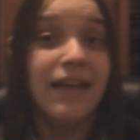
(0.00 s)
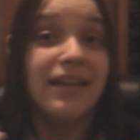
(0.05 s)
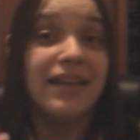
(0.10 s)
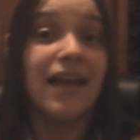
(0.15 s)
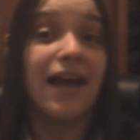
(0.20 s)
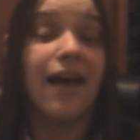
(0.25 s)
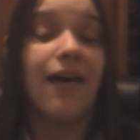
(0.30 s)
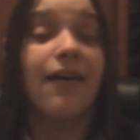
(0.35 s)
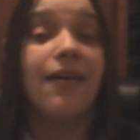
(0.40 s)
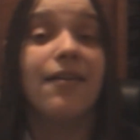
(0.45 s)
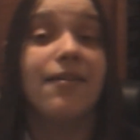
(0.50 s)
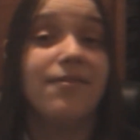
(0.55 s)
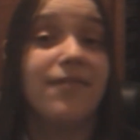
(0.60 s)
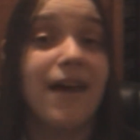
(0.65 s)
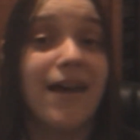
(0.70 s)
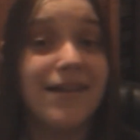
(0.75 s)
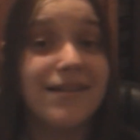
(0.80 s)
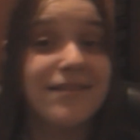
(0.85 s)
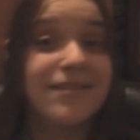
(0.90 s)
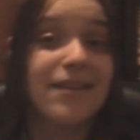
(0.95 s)
yeah,
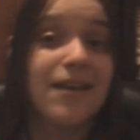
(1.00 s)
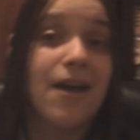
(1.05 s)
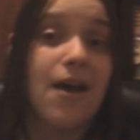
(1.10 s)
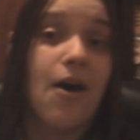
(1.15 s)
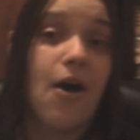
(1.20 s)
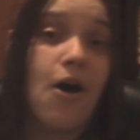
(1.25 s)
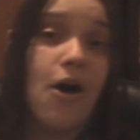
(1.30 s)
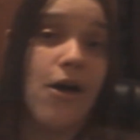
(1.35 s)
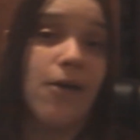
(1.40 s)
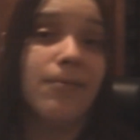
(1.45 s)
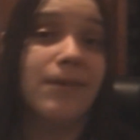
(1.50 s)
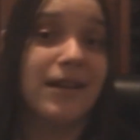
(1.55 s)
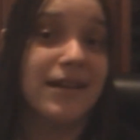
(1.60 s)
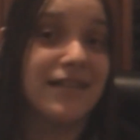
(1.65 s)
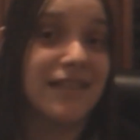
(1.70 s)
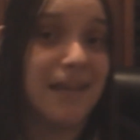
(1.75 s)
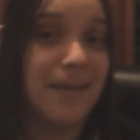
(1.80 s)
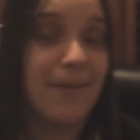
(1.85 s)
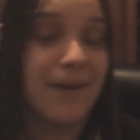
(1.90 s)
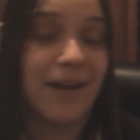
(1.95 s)
that's all I'm going
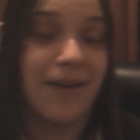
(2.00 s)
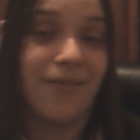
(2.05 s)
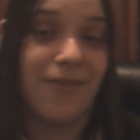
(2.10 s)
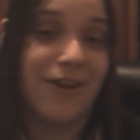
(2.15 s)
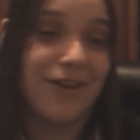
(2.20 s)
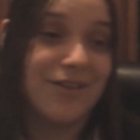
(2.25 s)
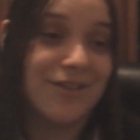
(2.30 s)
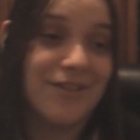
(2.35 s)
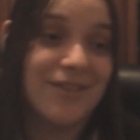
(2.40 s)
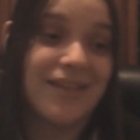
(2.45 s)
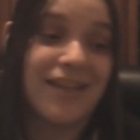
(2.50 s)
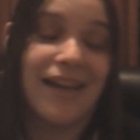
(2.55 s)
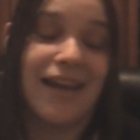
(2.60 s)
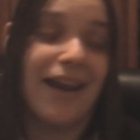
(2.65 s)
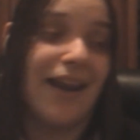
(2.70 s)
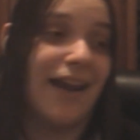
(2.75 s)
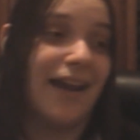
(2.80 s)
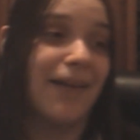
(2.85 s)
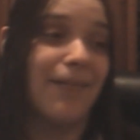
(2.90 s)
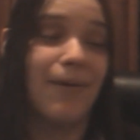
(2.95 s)
to say about conventions.
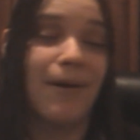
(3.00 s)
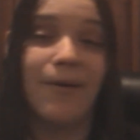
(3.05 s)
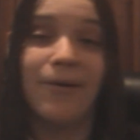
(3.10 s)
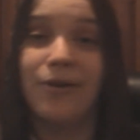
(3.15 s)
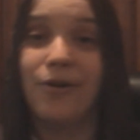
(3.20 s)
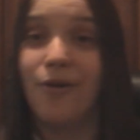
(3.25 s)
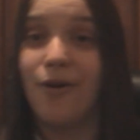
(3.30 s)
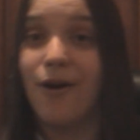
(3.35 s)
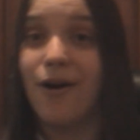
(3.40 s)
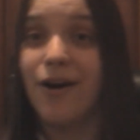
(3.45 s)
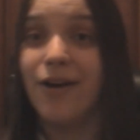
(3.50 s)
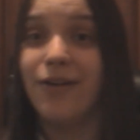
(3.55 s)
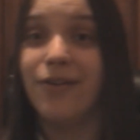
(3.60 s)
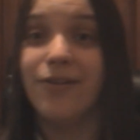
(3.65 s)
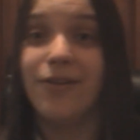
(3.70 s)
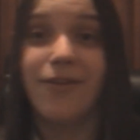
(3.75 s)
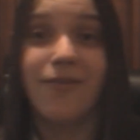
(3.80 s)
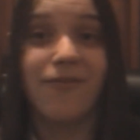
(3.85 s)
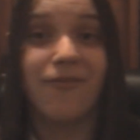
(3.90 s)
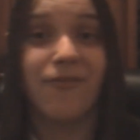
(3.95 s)
Again, I could probably go
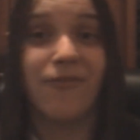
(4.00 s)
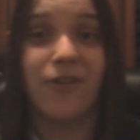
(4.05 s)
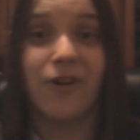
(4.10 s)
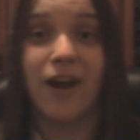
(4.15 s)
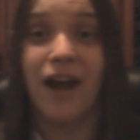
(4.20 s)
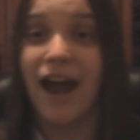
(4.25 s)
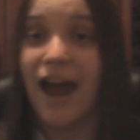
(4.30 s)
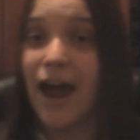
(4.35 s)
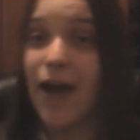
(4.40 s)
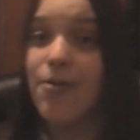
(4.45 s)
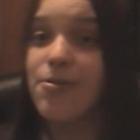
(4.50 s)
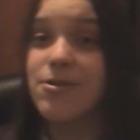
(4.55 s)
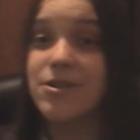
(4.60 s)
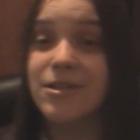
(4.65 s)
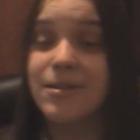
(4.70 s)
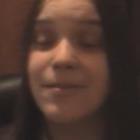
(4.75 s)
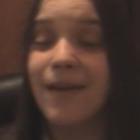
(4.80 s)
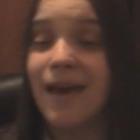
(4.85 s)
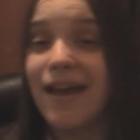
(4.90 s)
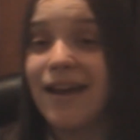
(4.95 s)
on for
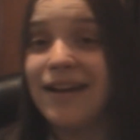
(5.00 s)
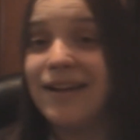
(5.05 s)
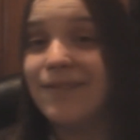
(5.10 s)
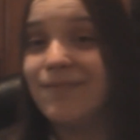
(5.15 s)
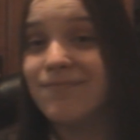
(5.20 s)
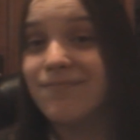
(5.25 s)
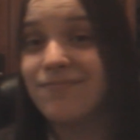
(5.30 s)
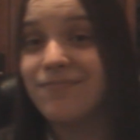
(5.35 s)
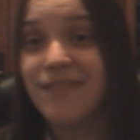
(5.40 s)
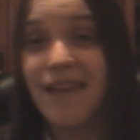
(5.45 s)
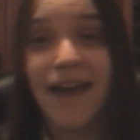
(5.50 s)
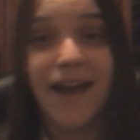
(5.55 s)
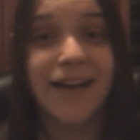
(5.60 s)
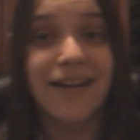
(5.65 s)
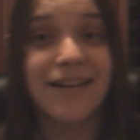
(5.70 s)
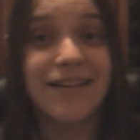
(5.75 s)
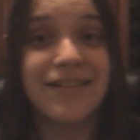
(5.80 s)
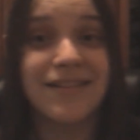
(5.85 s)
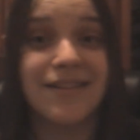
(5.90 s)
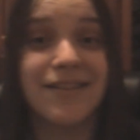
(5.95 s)
hours about it. Not
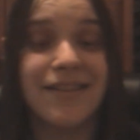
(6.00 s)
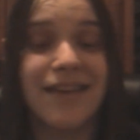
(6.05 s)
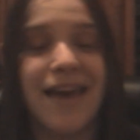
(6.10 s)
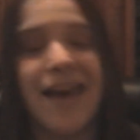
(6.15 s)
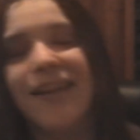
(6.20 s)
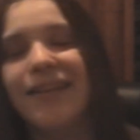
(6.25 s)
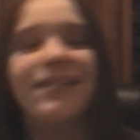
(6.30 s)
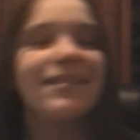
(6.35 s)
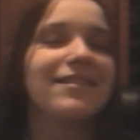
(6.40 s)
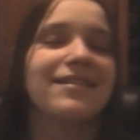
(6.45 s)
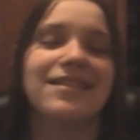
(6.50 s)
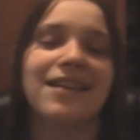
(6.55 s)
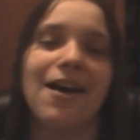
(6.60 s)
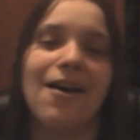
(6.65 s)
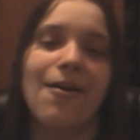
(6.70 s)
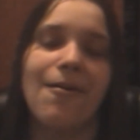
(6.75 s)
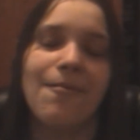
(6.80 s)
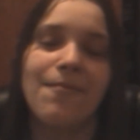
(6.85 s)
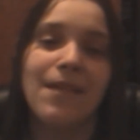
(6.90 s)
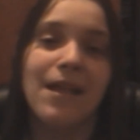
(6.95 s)
gonna do that.
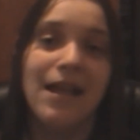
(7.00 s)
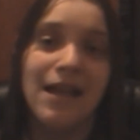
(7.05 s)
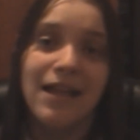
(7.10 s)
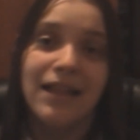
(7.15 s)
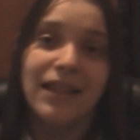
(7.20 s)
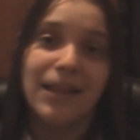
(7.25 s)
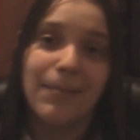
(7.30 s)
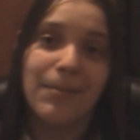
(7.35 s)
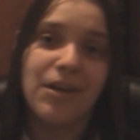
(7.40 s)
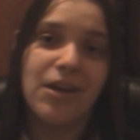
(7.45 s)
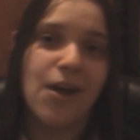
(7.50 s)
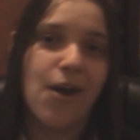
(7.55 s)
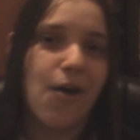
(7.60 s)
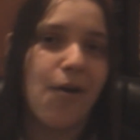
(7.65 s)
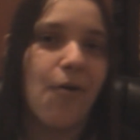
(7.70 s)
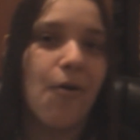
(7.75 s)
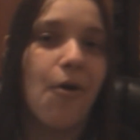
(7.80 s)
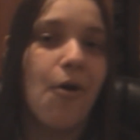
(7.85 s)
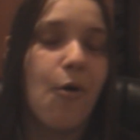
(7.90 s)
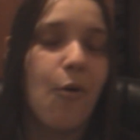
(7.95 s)
So let me
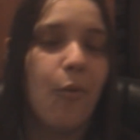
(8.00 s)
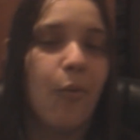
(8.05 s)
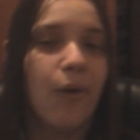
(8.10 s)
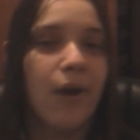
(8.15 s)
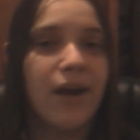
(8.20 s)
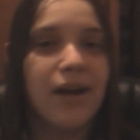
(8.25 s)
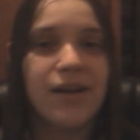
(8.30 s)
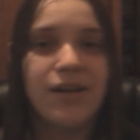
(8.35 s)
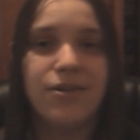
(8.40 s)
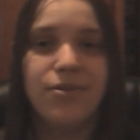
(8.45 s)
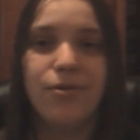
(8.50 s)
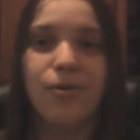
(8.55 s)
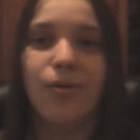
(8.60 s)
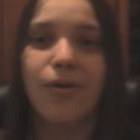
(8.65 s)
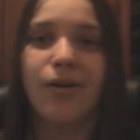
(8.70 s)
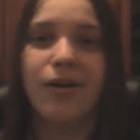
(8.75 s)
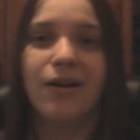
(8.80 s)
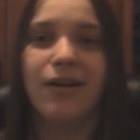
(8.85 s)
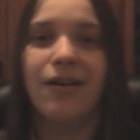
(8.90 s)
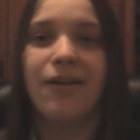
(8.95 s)
know what
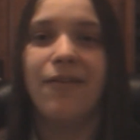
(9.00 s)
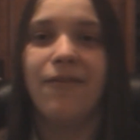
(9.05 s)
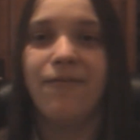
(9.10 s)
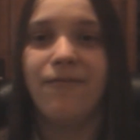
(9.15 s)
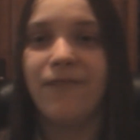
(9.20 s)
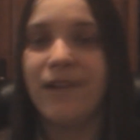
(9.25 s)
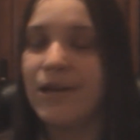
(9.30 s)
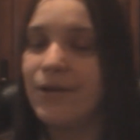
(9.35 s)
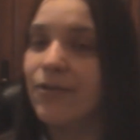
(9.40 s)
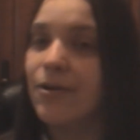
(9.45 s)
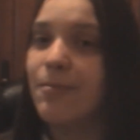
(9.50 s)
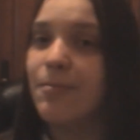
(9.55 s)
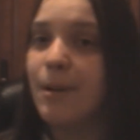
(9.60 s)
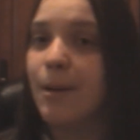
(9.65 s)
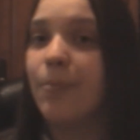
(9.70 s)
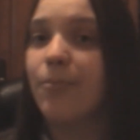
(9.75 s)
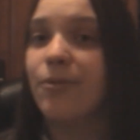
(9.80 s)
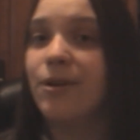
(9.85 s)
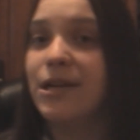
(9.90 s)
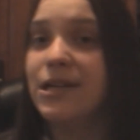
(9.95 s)
your favorite
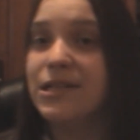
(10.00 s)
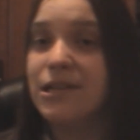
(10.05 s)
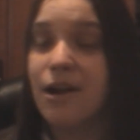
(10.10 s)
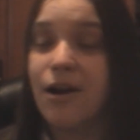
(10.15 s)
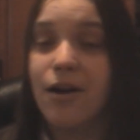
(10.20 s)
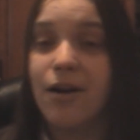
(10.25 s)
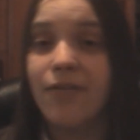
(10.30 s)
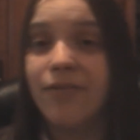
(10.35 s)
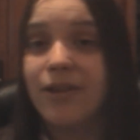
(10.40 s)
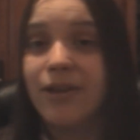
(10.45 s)
memories are